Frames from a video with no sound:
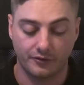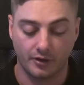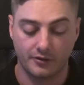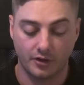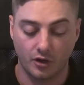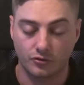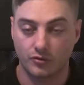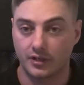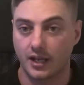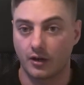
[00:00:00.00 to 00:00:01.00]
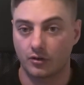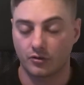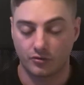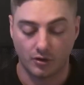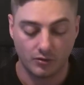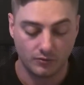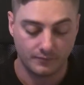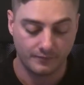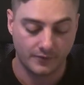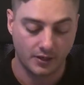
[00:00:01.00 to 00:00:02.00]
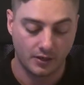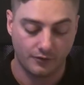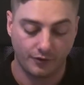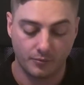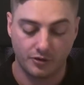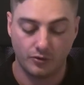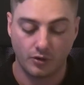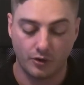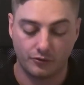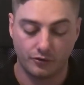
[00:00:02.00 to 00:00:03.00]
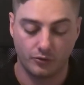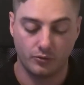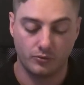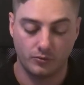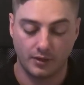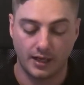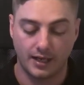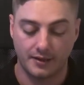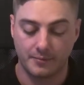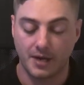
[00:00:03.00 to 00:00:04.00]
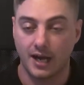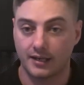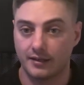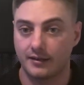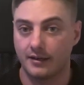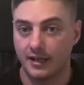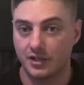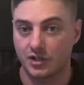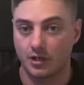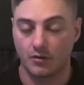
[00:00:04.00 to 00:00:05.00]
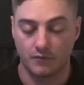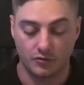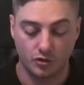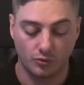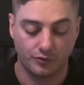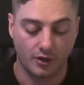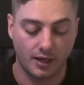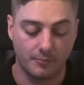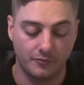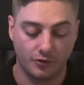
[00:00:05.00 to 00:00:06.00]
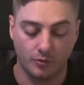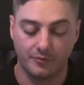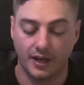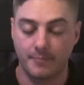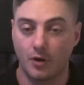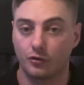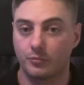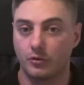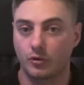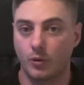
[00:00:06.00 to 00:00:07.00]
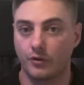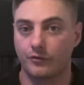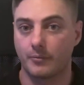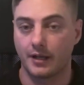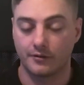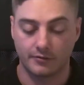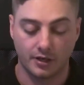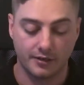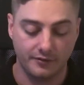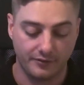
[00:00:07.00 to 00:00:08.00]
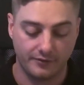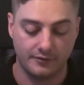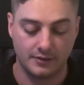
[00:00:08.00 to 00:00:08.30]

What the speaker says: that oak tree cannot control. So we do go to the market each year at renewal time to obtain multiple quotes from underwriters.